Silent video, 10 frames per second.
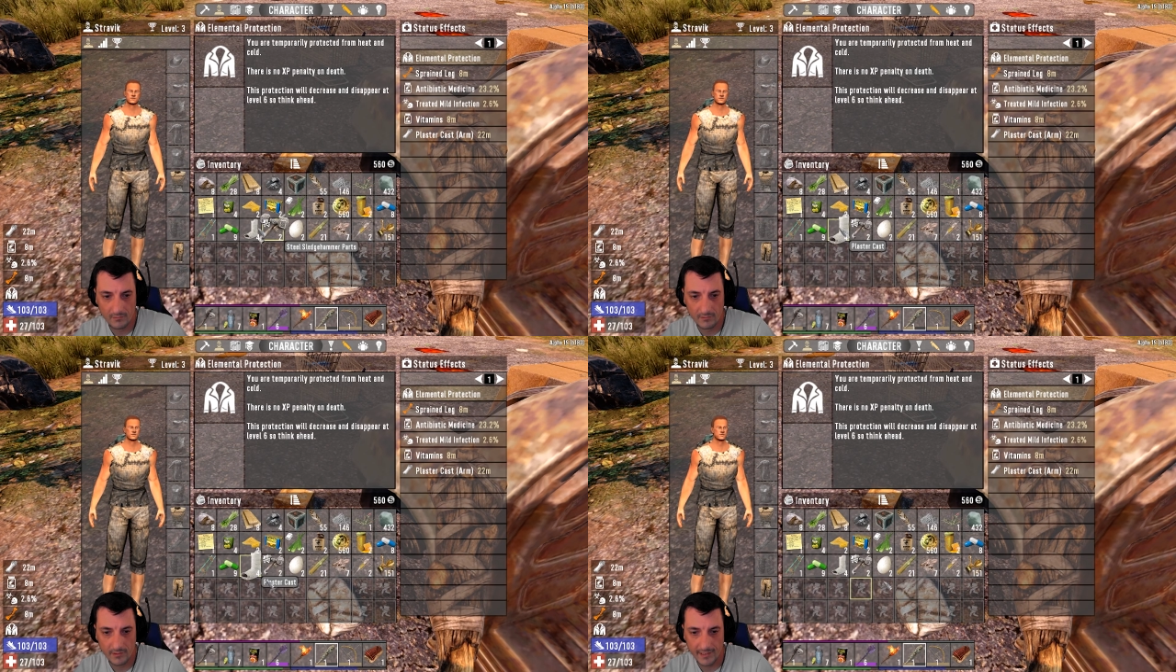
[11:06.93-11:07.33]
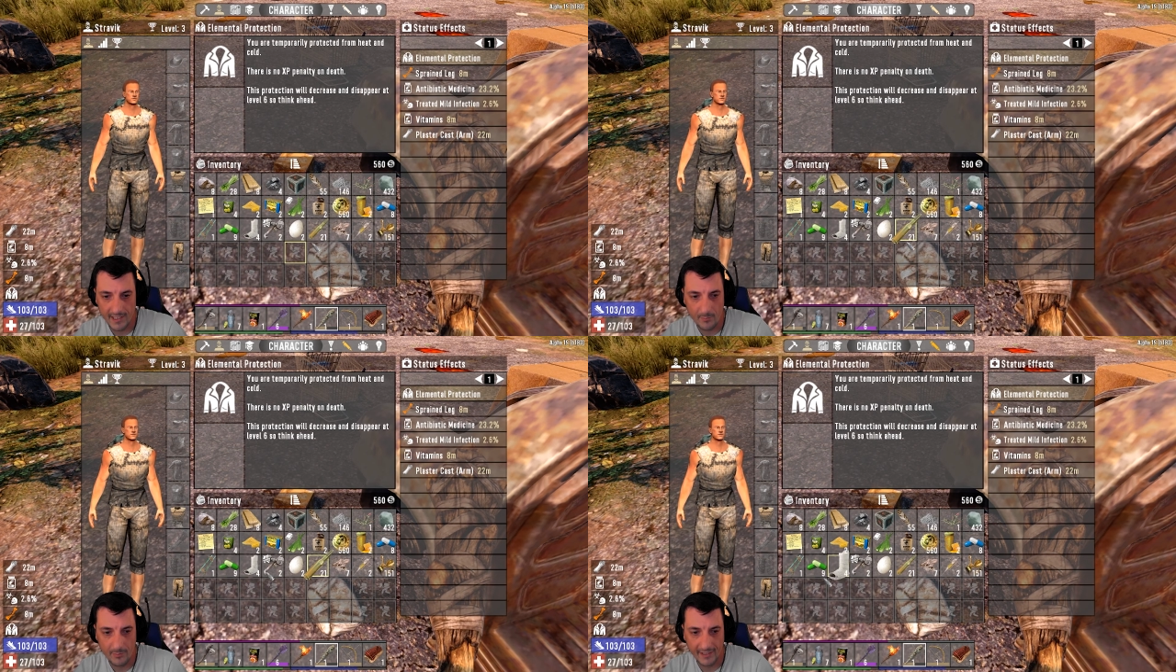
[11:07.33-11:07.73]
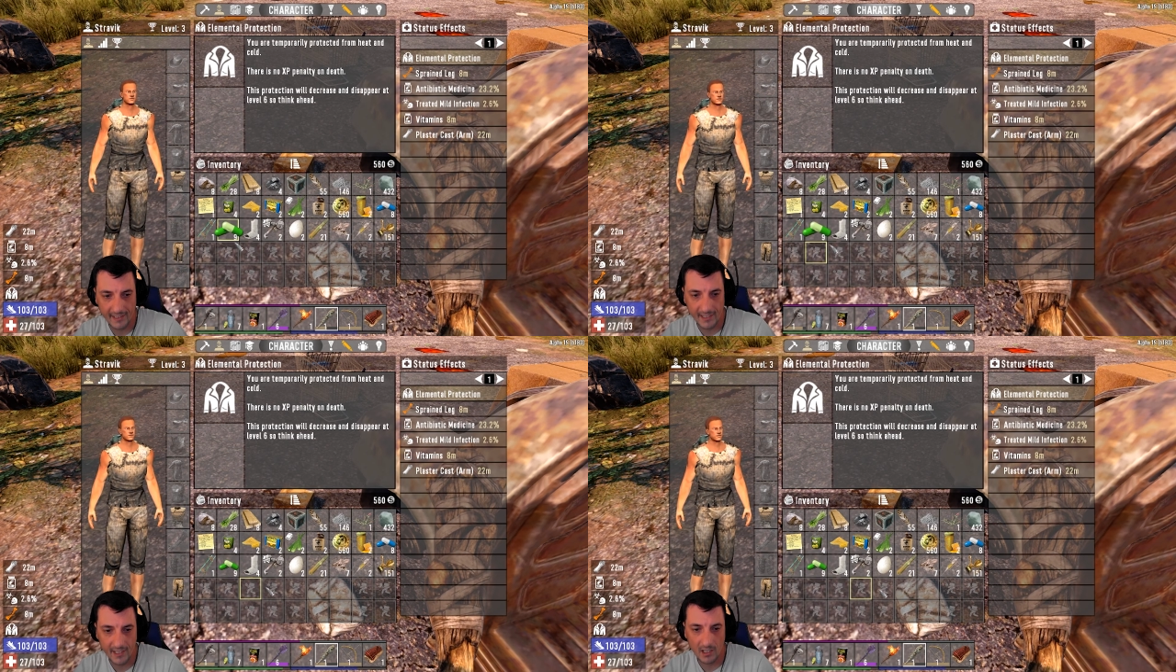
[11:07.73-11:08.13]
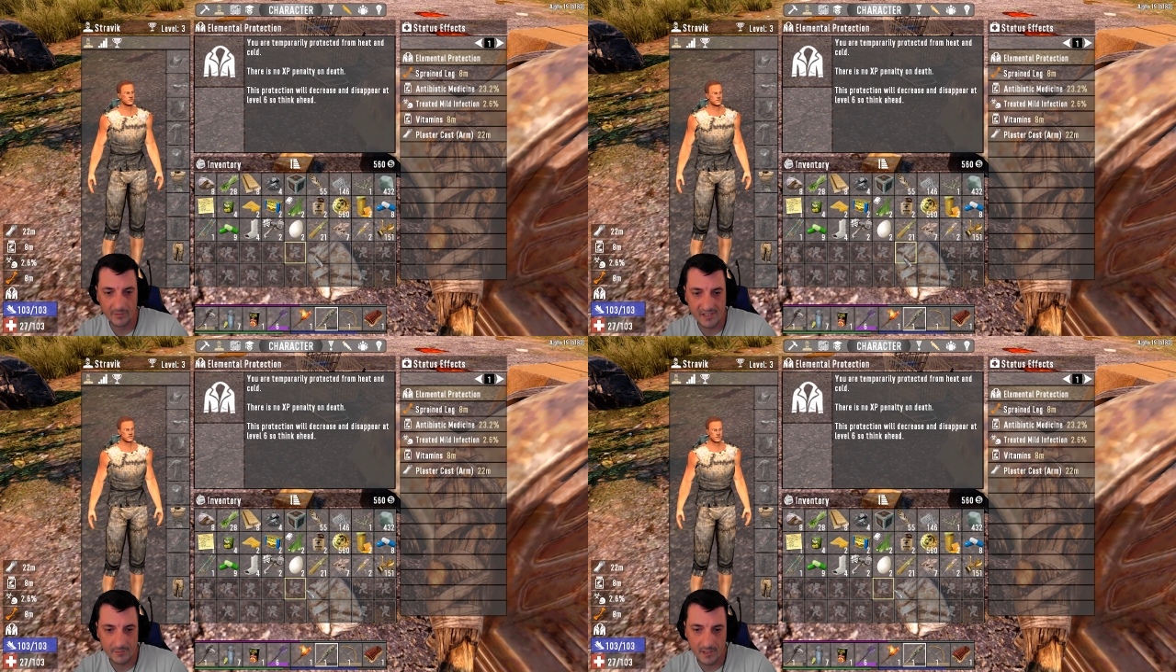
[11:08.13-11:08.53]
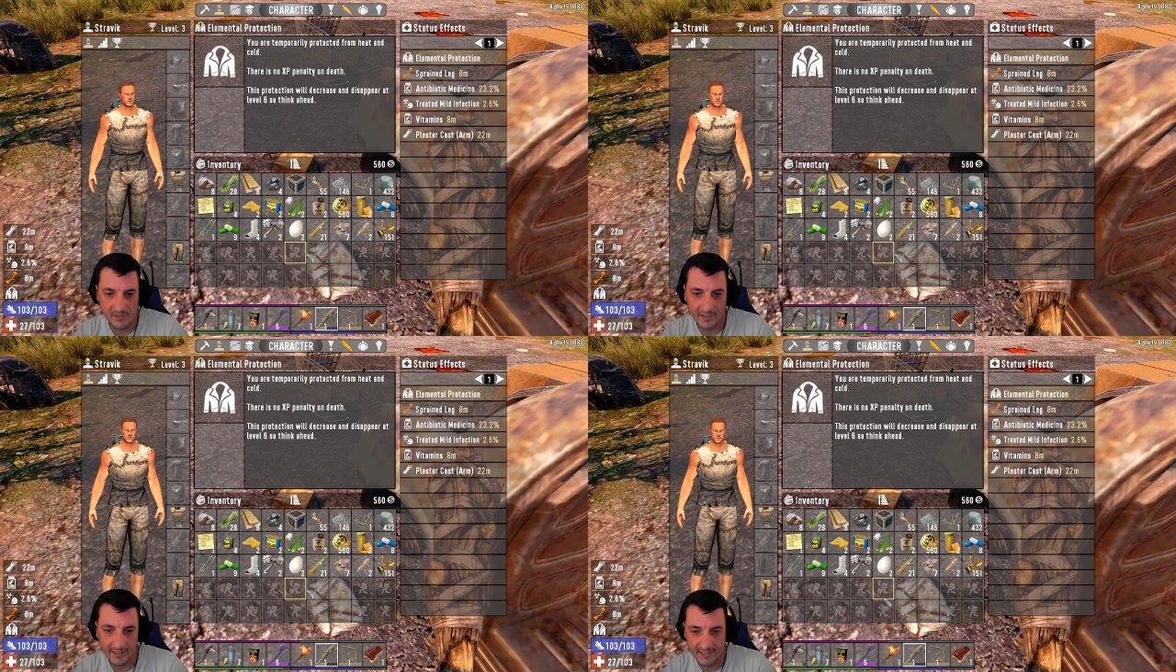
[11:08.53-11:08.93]
I didn't pick any up, but
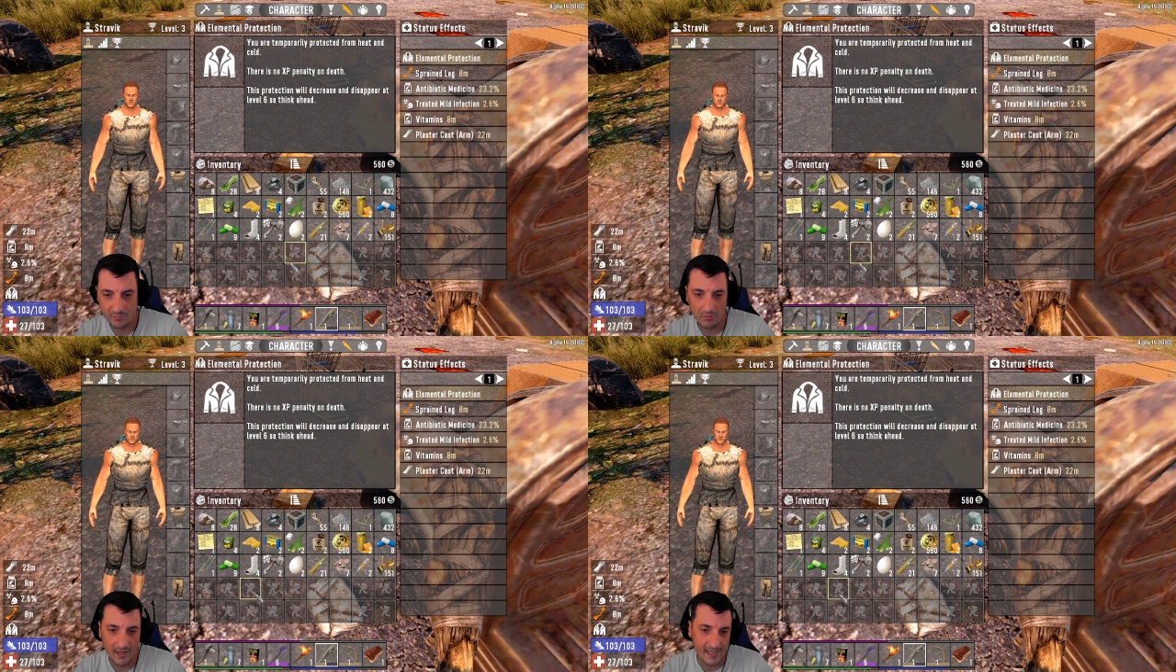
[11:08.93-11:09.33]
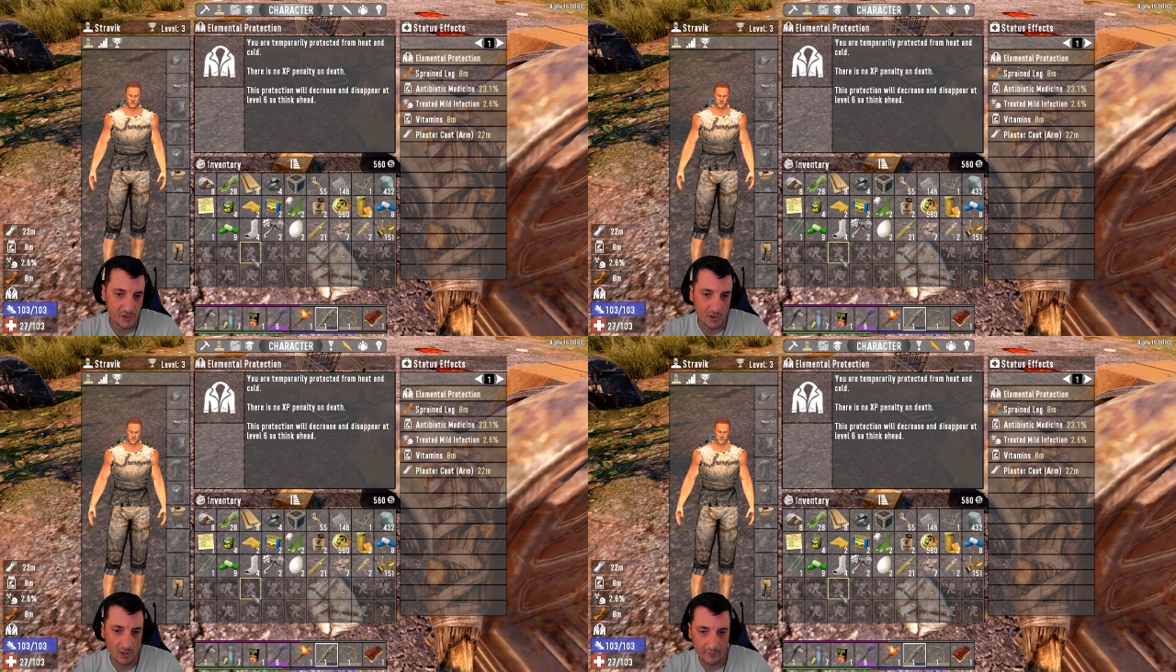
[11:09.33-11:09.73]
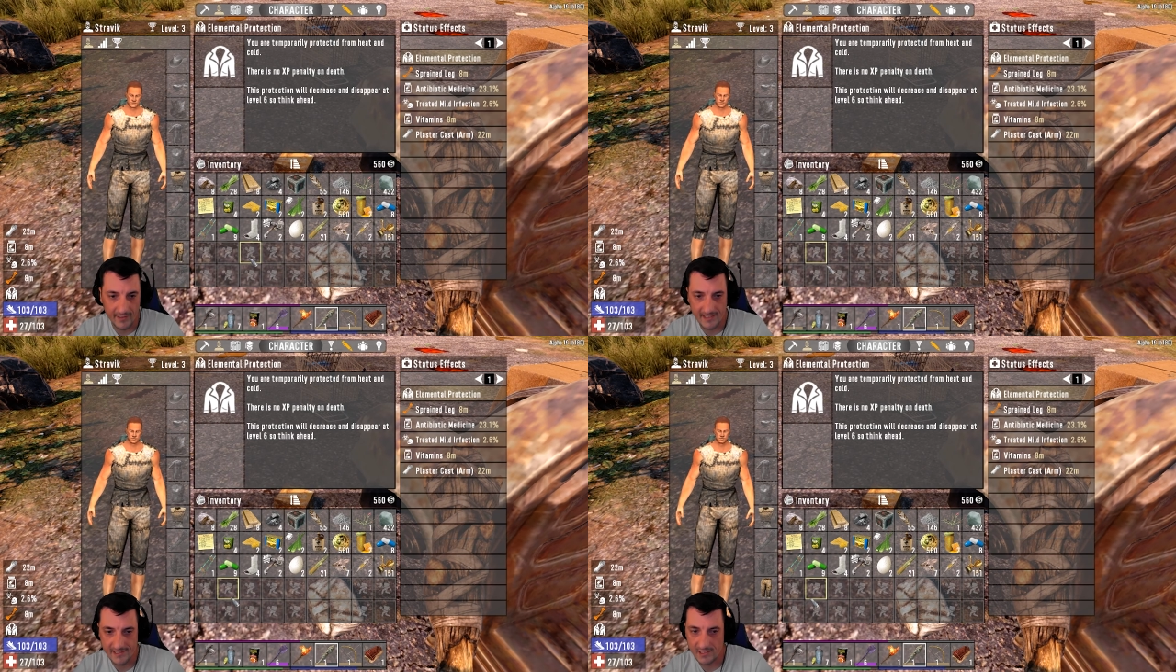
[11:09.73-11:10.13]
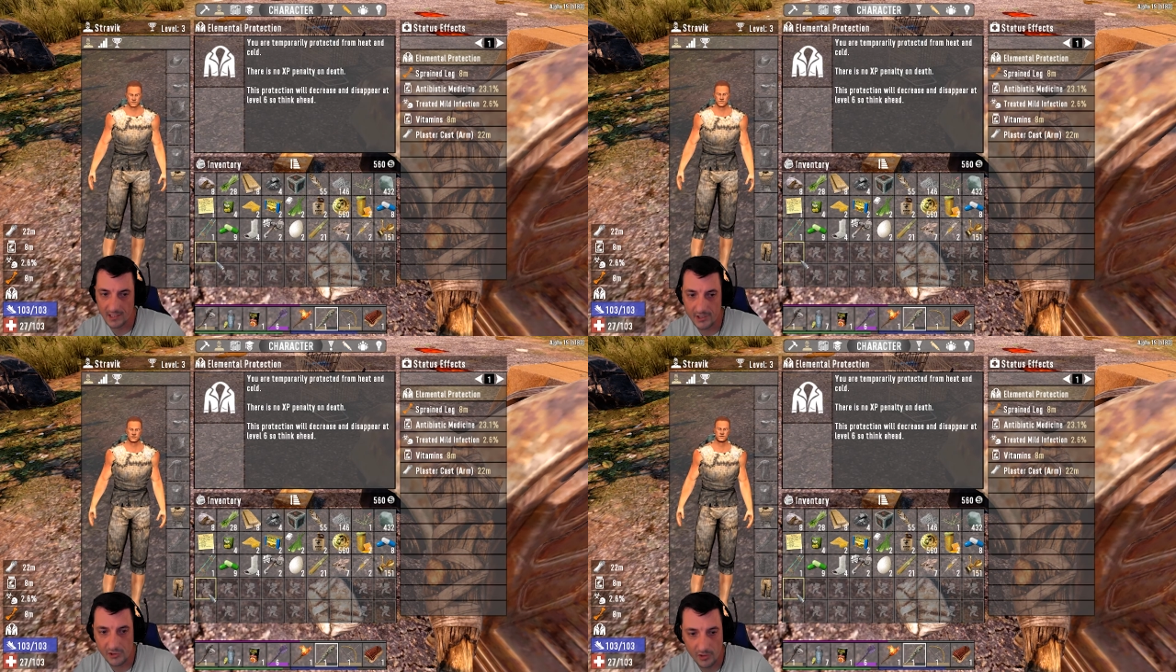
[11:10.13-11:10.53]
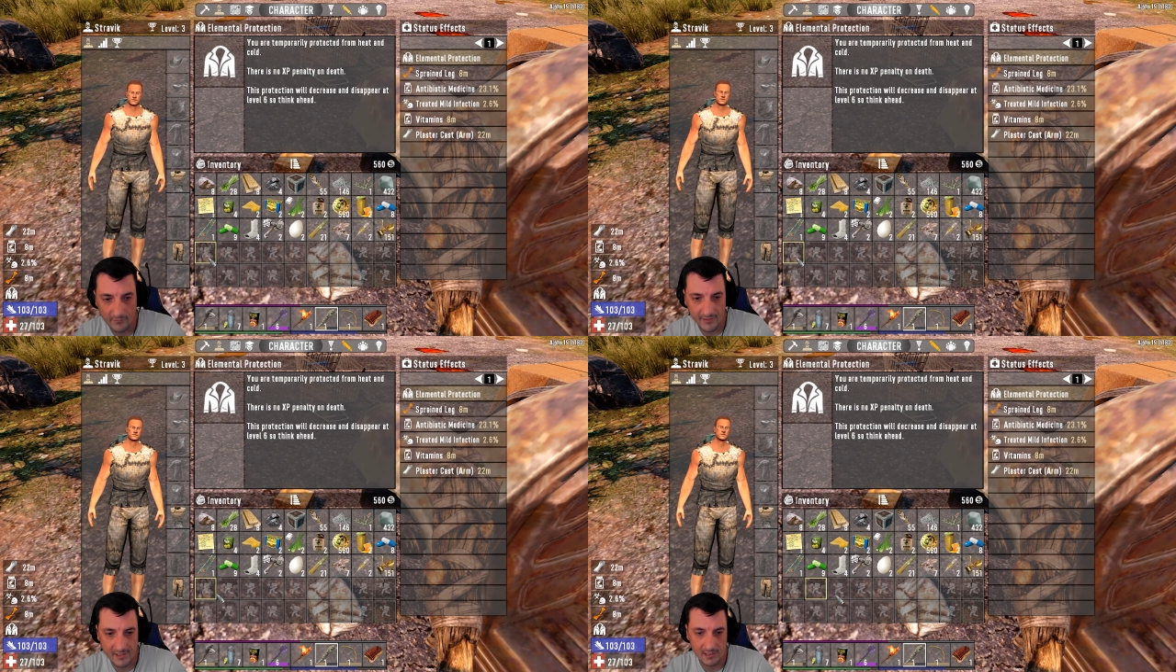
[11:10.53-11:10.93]
sometimes you get these brass trophies, these lead
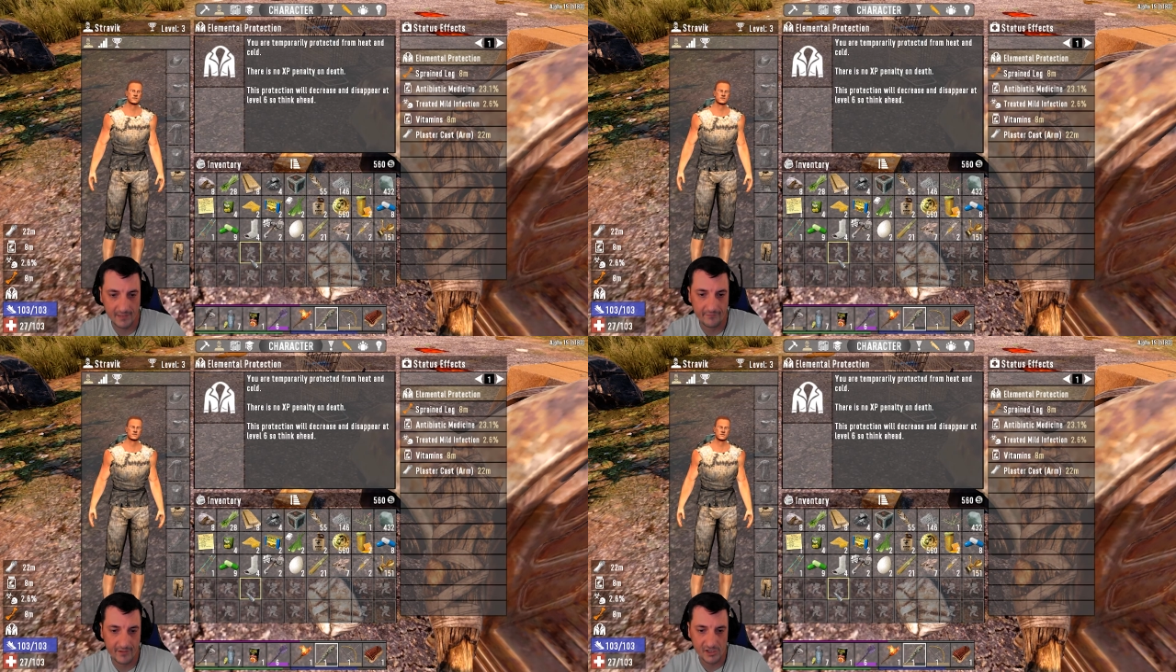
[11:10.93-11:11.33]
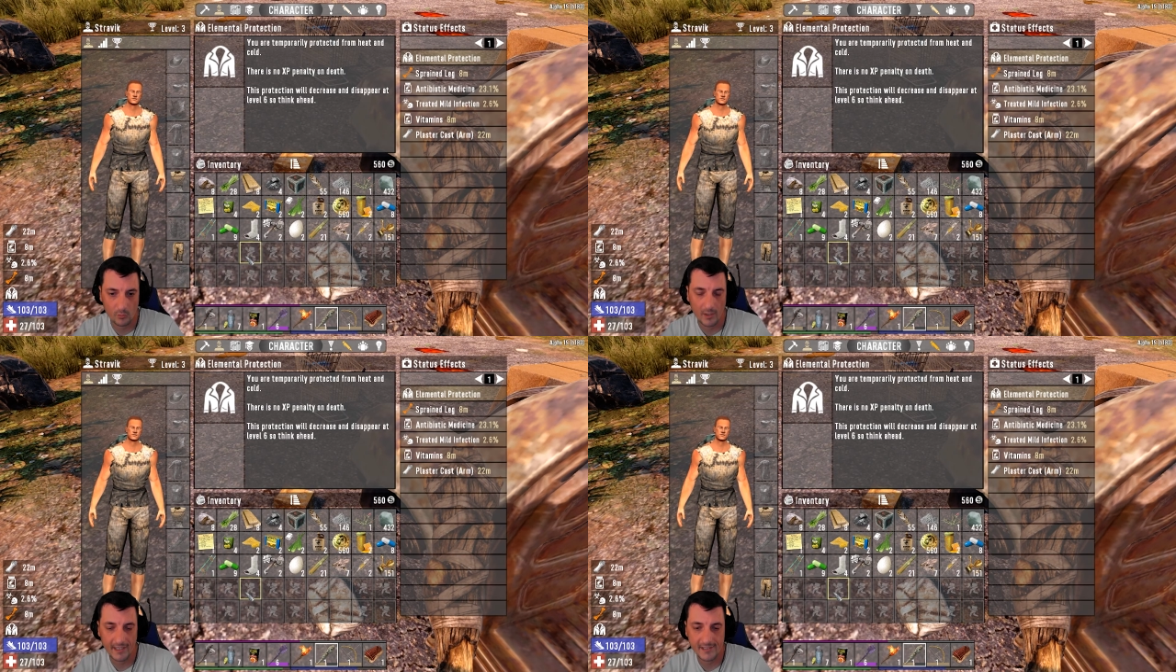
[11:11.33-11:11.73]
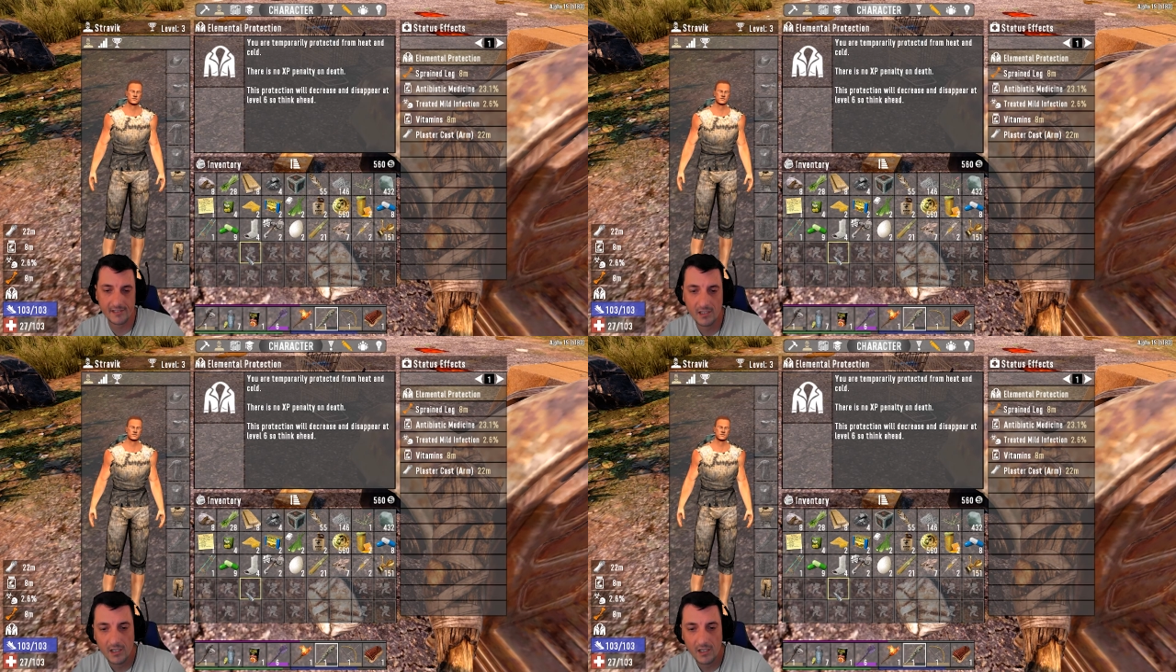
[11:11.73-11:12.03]
trophies, lead fishing weights.